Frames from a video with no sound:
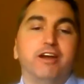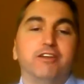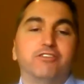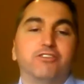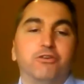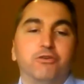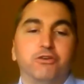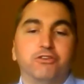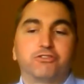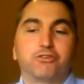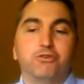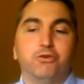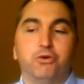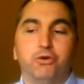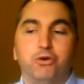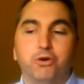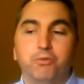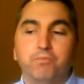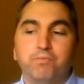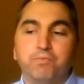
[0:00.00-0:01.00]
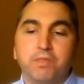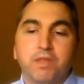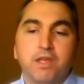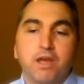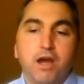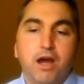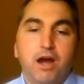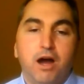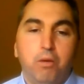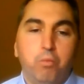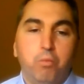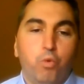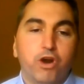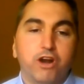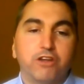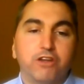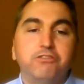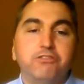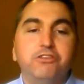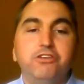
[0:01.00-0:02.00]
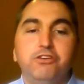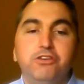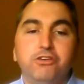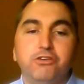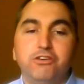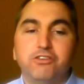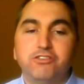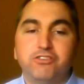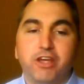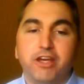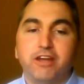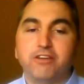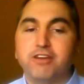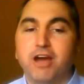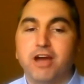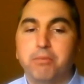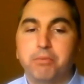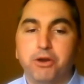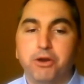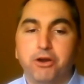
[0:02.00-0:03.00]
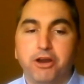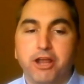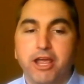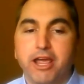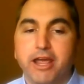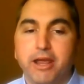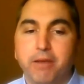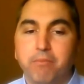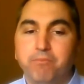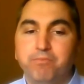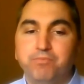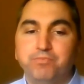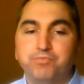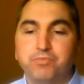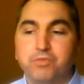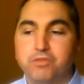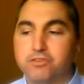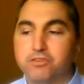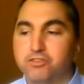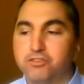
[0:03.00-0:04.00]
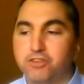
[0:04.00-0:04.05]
going to school, what else do you do to stay on top of your game? Stay